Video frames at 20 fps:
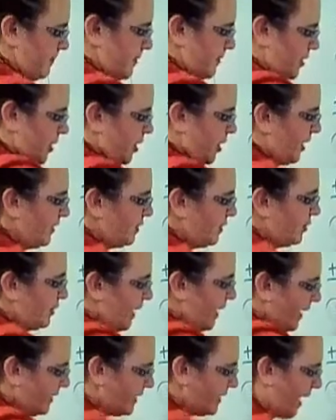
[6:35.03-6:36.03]
All right, so
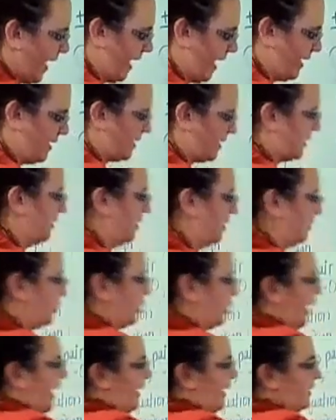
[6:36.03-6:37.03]
that's adding and
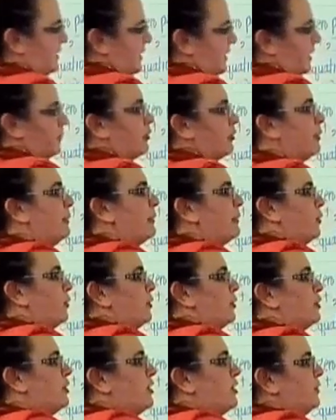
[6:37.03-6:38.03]
subtracting. And remember,
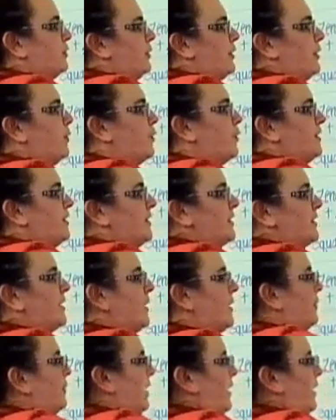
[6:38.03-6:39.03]
we're just doing one
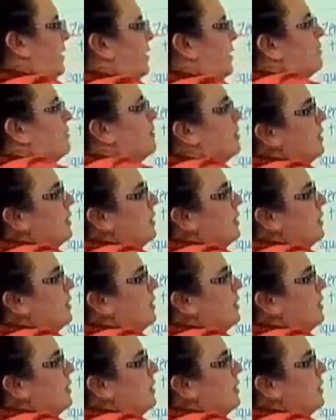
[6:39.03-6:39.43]
step right now.